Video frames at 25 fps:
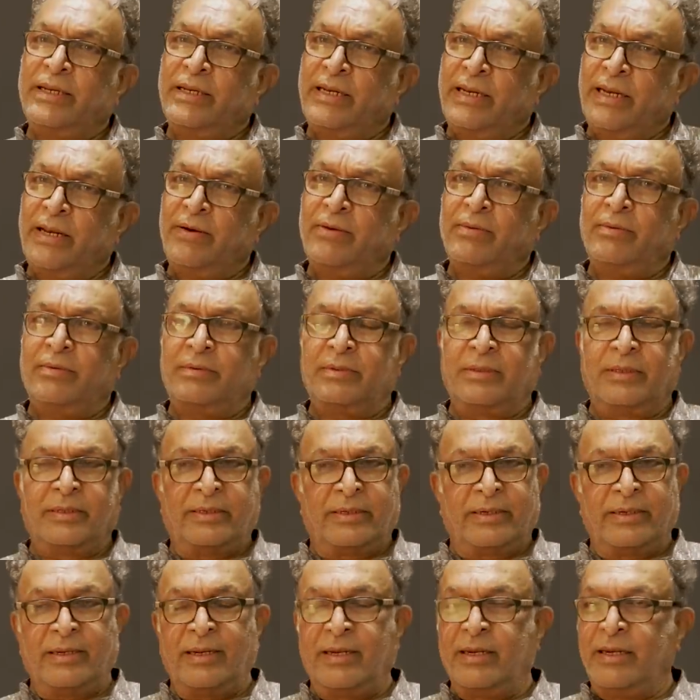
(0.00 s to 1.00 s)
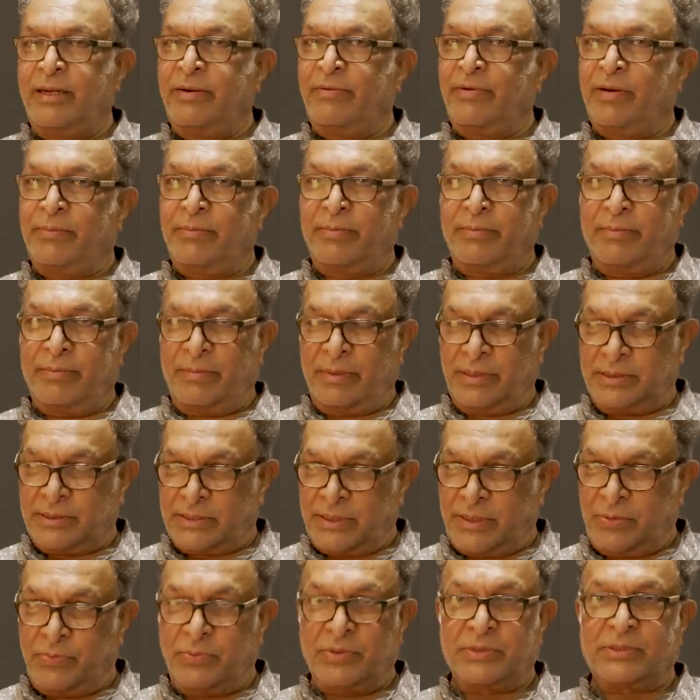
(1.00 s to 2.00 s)
they gave. Really, when my
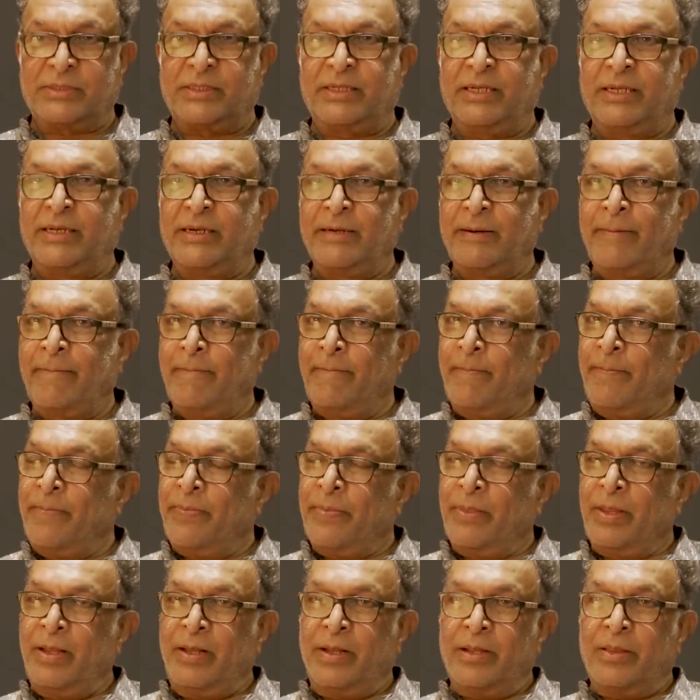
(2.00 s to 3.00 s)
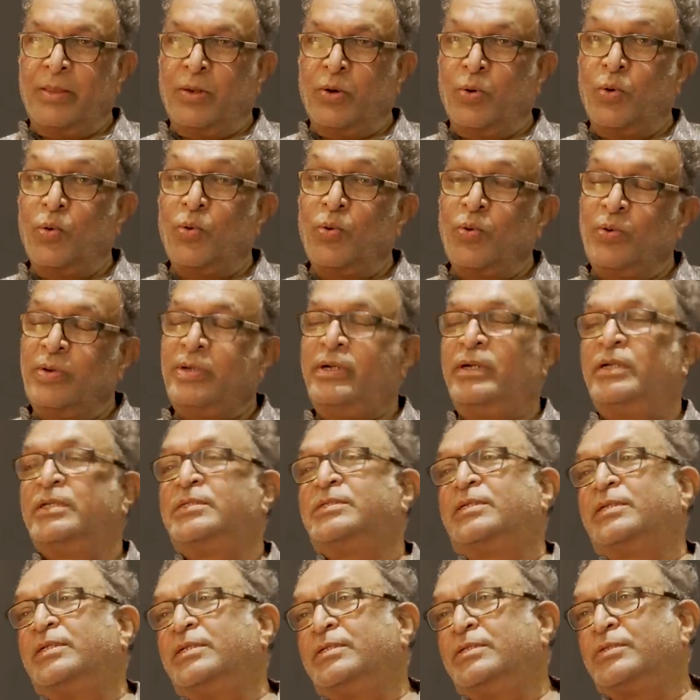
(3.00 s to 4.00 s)
son was there, the whole
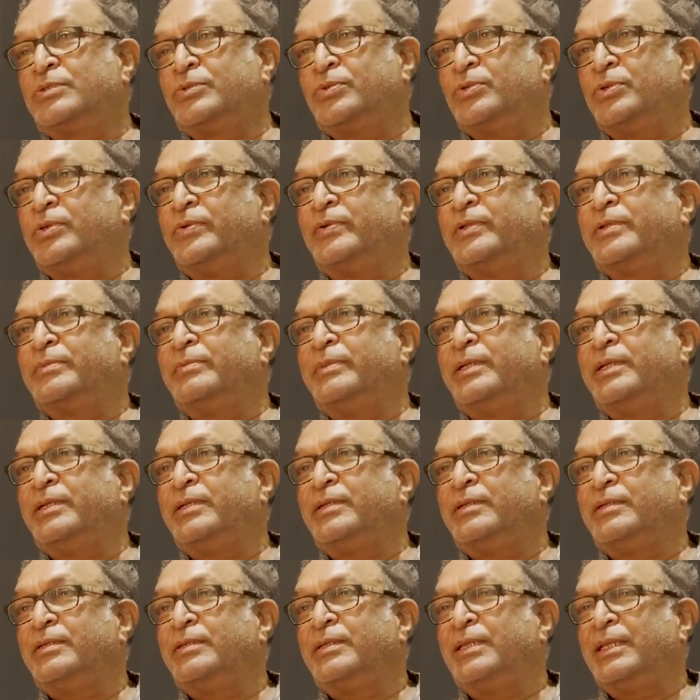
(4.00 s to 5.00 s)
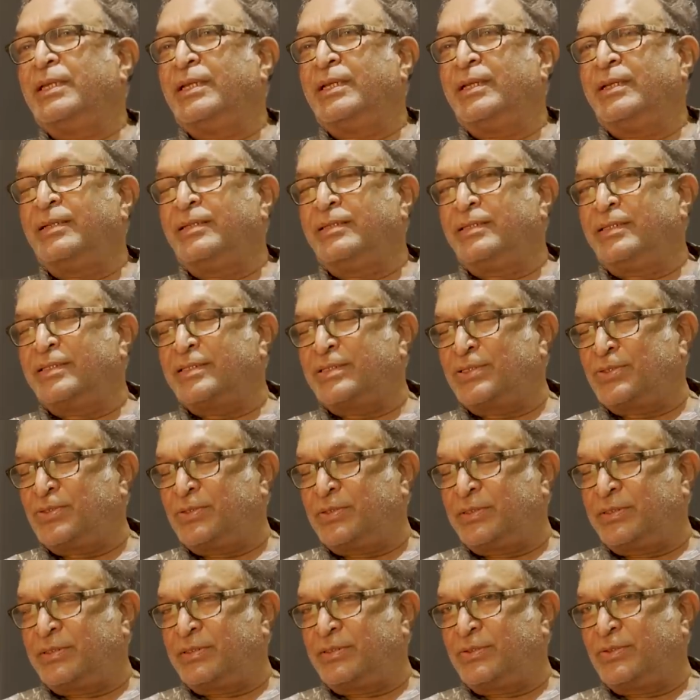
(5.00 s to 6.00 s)
industry stood with me. They just
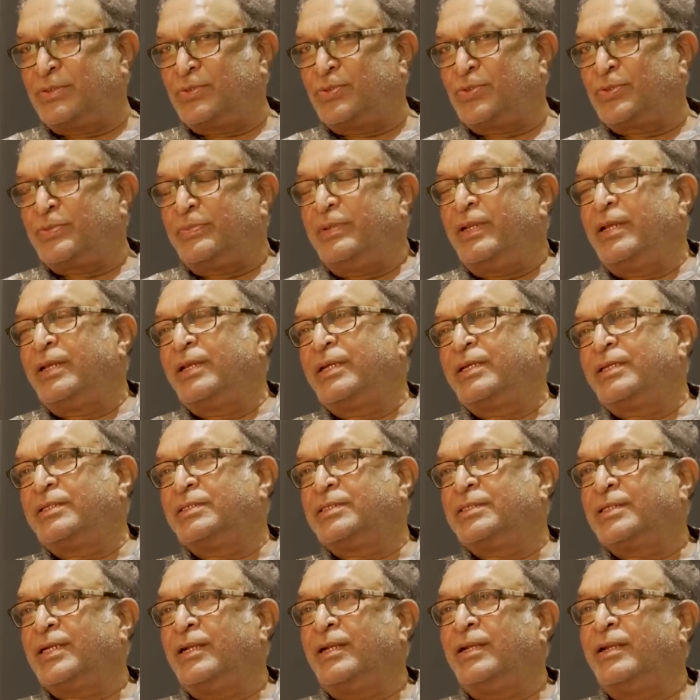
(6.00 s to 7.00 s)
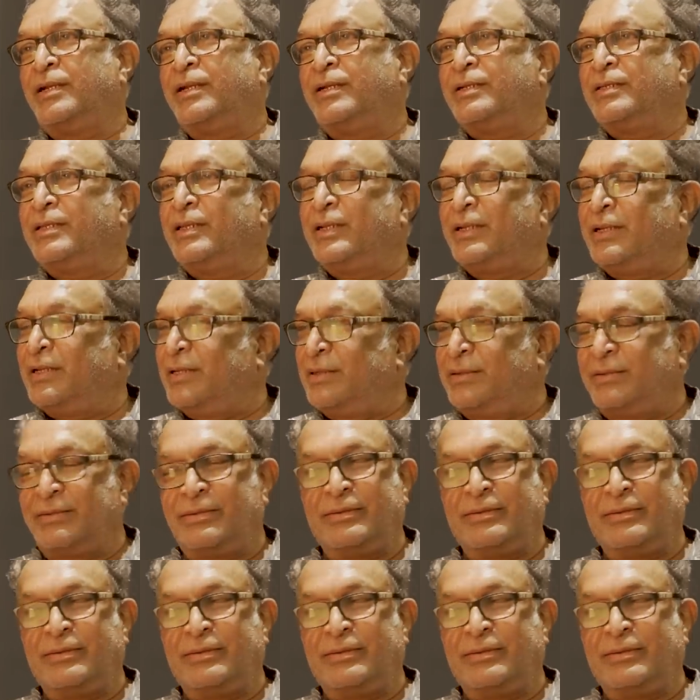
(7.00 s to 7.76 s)
looked me like a child at the